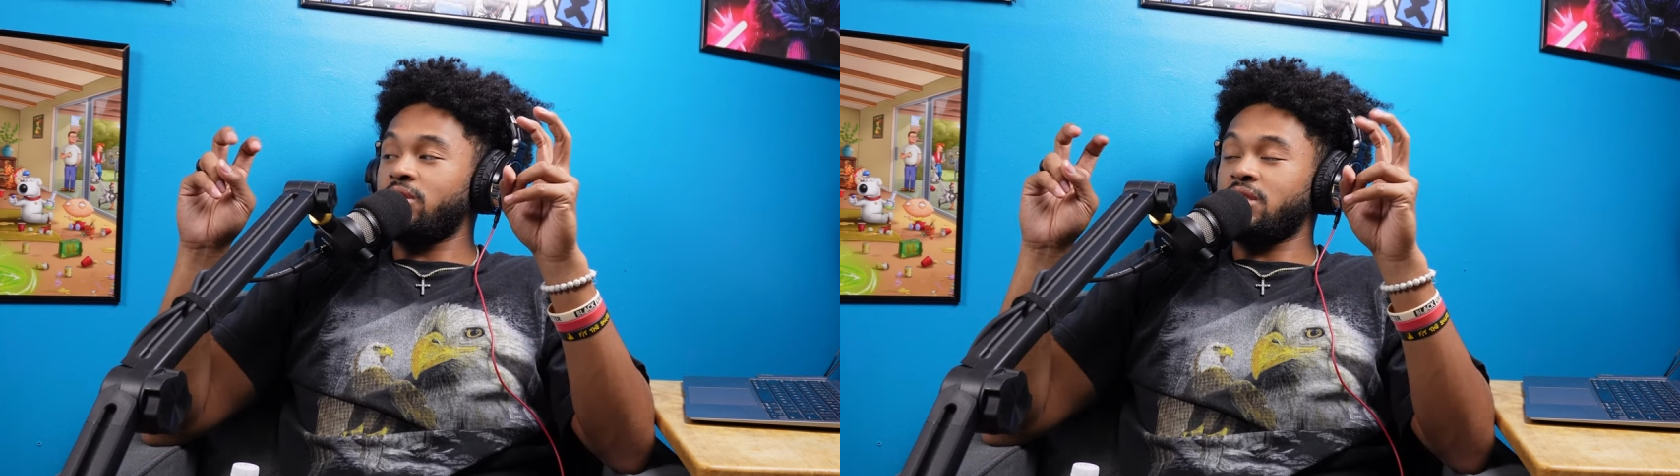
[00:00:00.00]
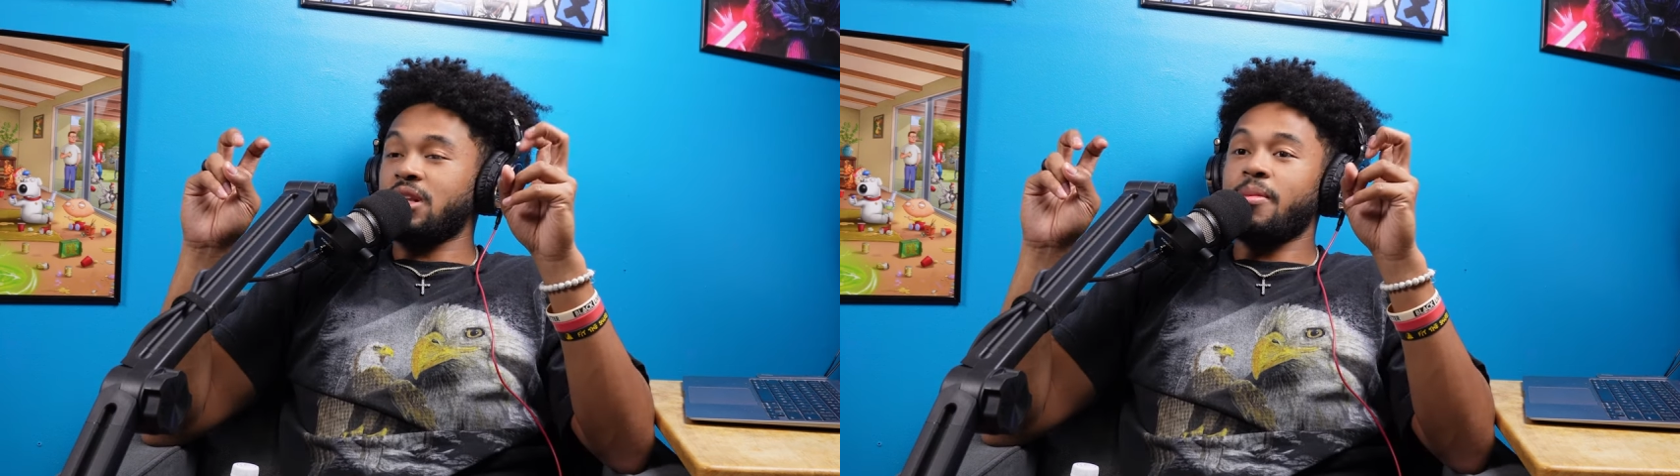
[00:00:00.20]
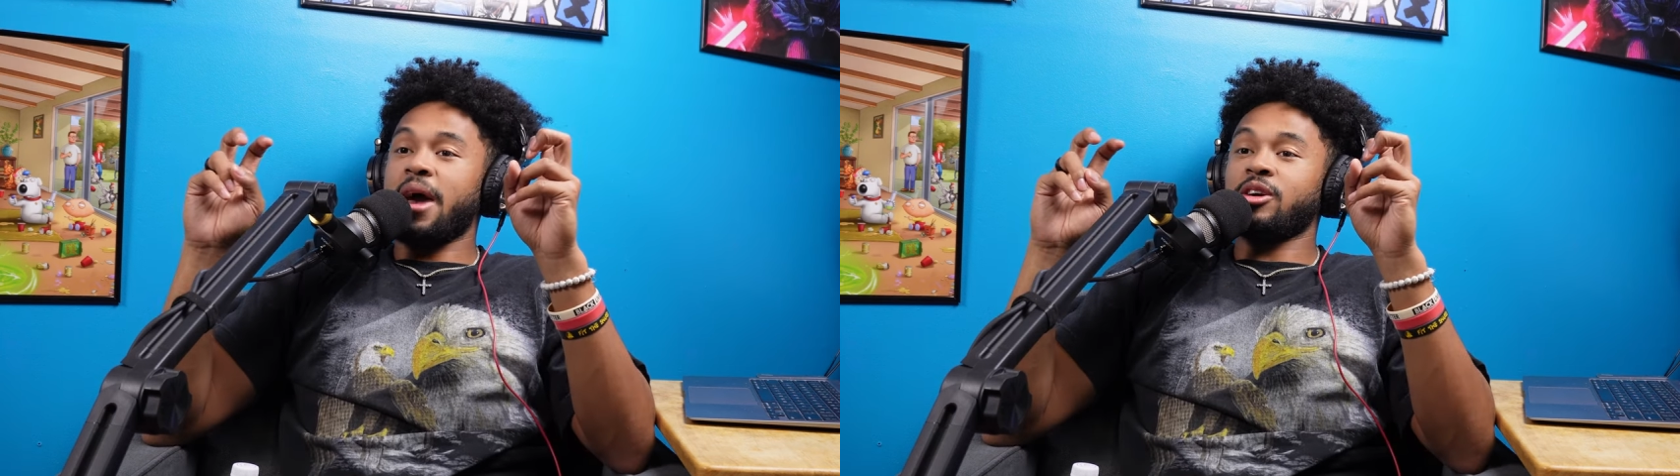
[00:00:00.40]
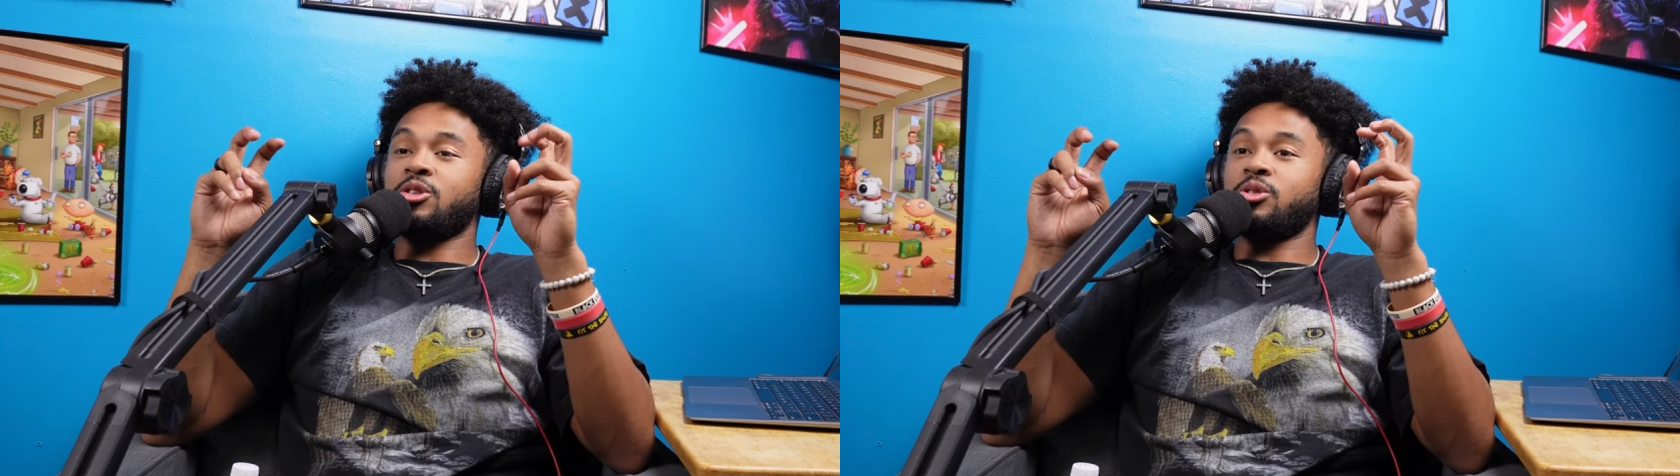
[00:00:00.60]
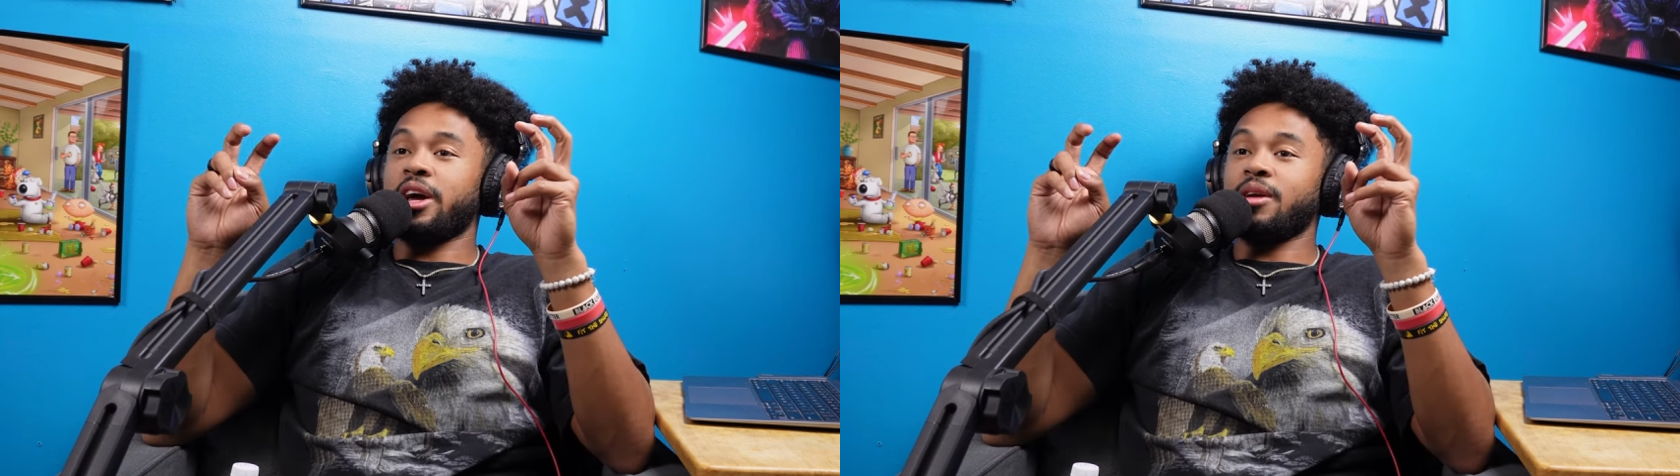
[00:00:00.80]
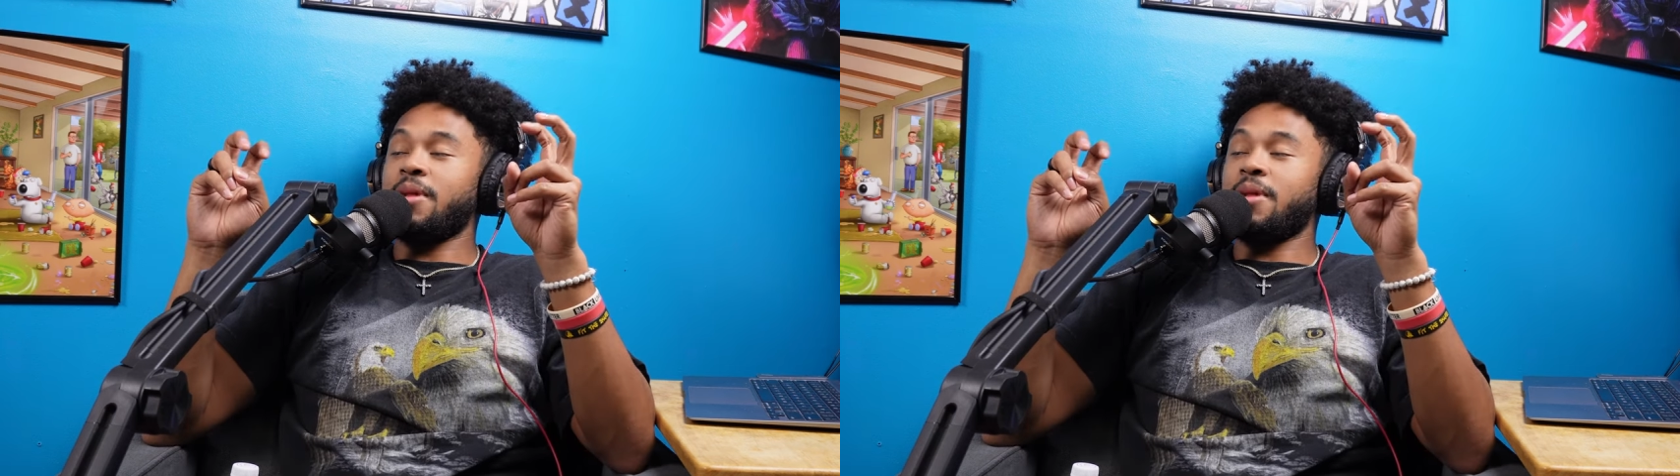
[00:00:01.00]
cinematical like